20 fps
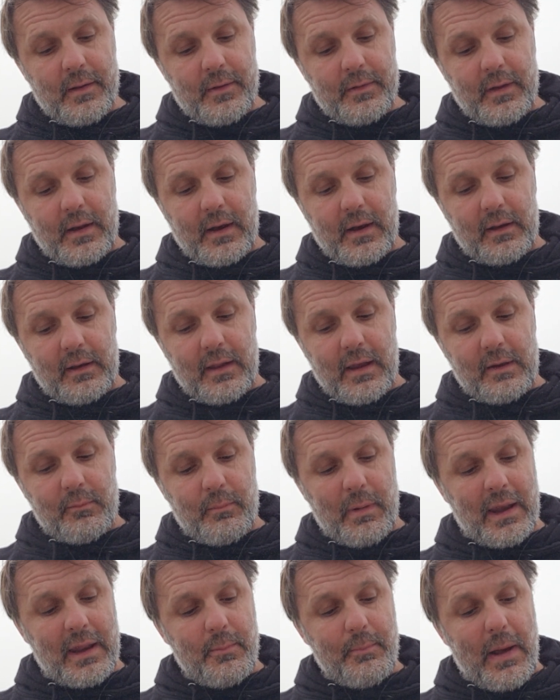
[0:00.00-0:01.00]
that had led
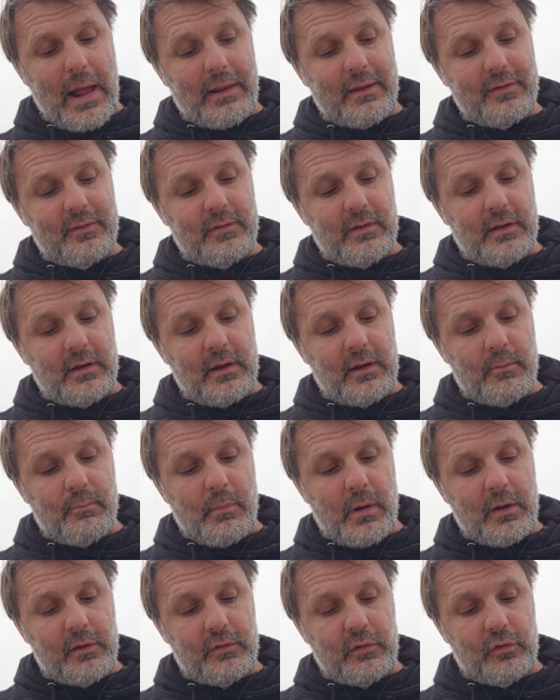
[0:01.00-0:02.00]
many Palestinian
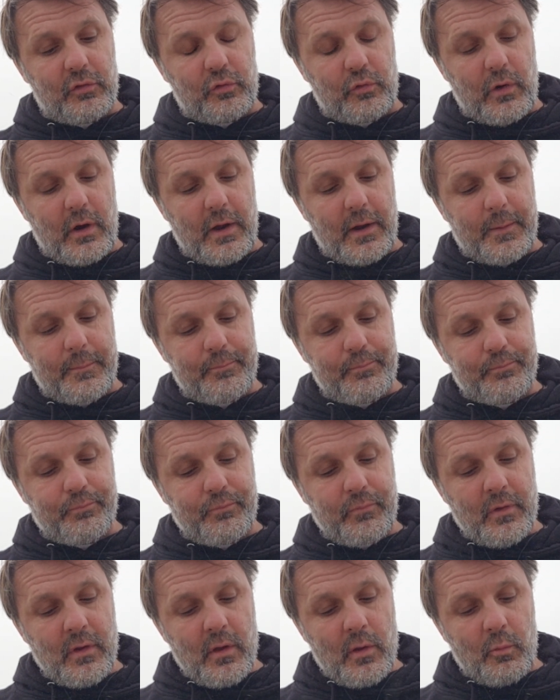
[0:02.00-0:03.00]
monks astray.
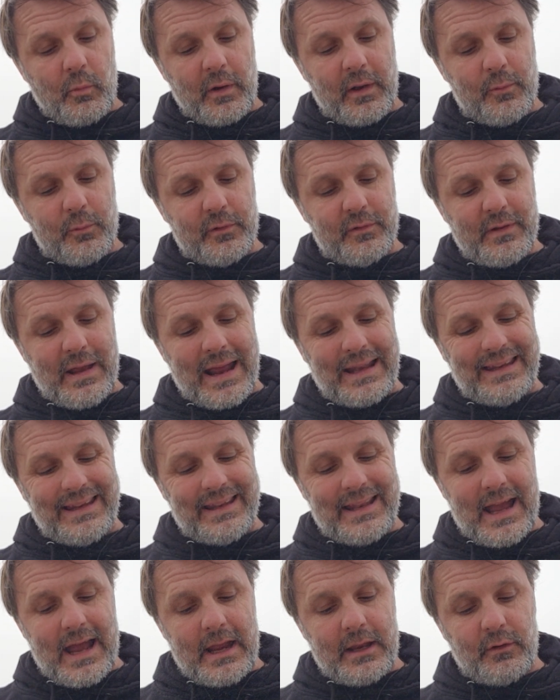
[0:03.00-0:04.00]
When he was
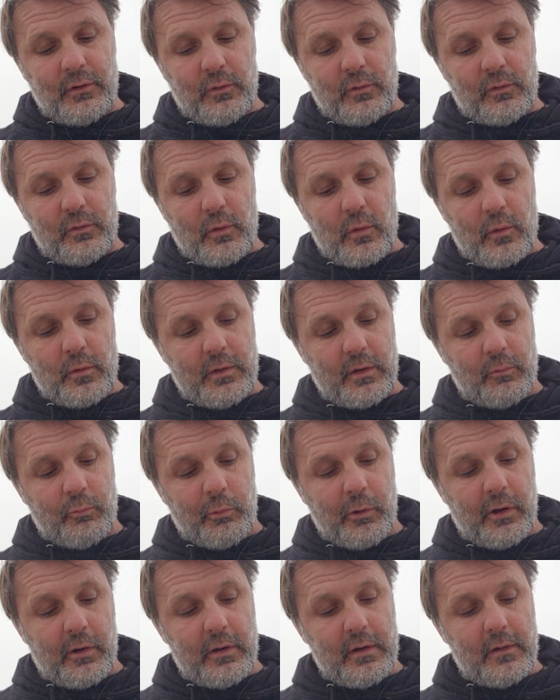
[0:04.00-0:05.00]
99 years old and
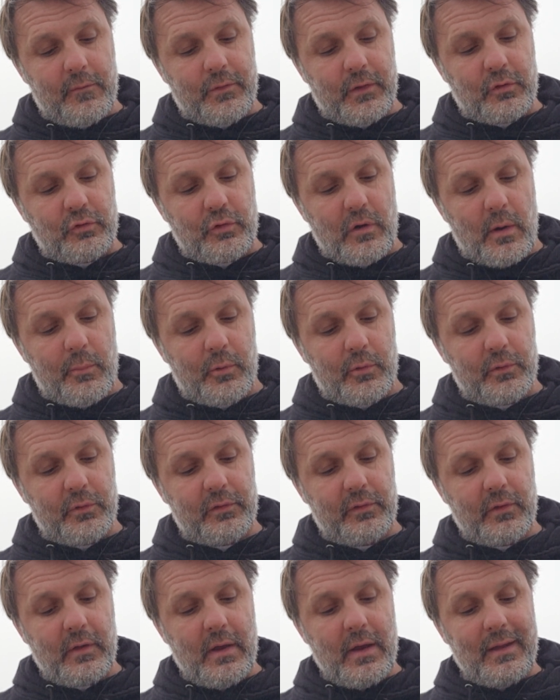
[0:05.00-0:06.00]
weary of the
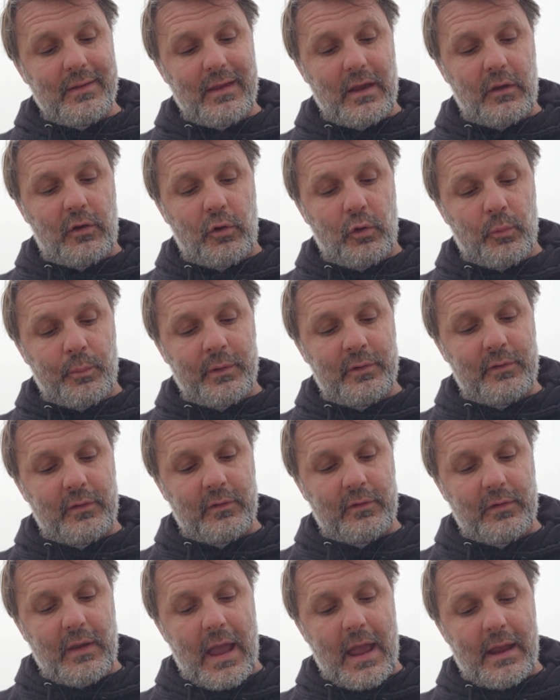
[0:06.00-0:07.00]
troubles that human
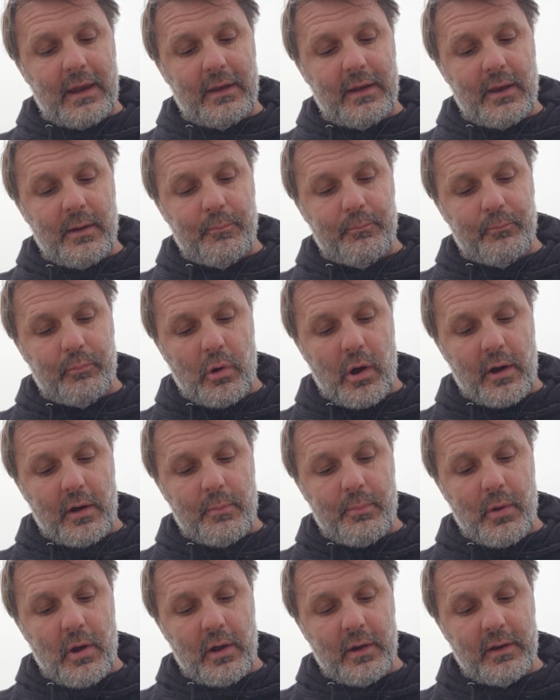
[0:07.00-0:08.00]
society brought
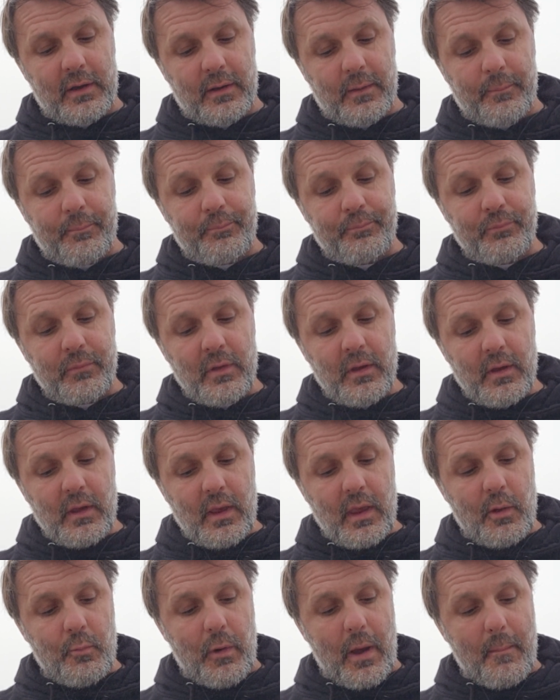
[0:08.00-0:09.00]
upon him,
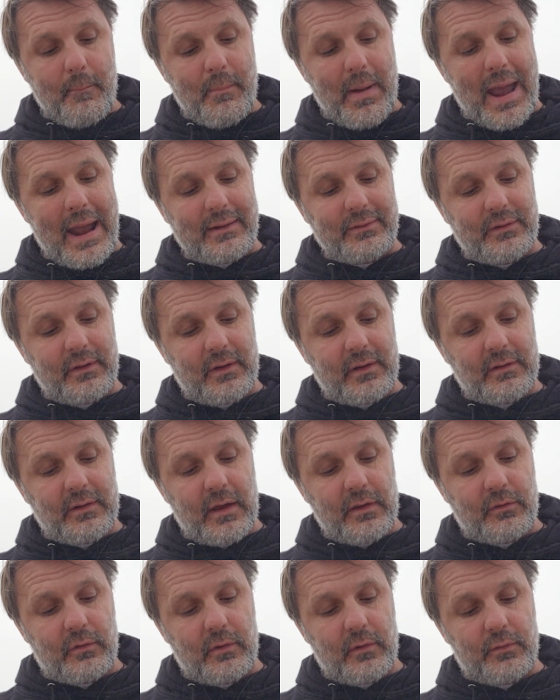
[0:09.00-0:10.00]
he went back to the
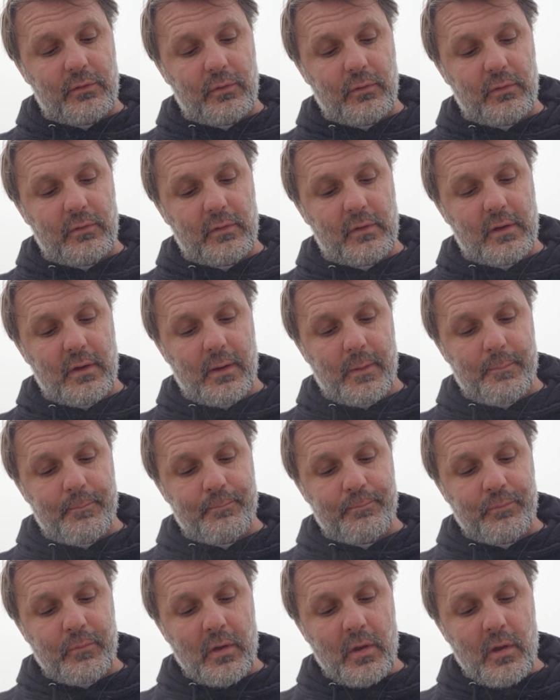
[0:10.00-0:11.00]
desert of Susakim,
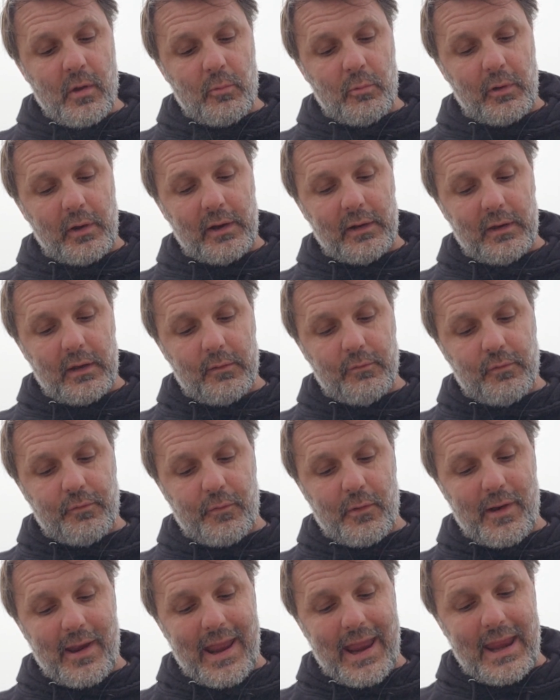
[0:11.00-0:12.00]
where he lived
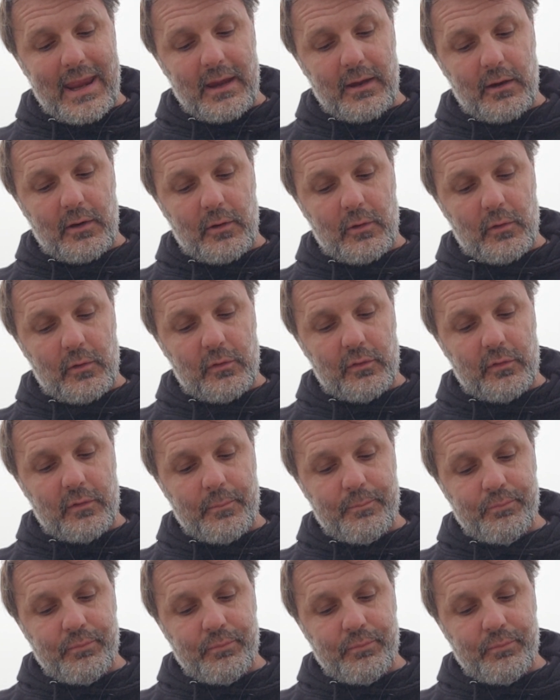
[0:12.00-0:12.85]
for 8 years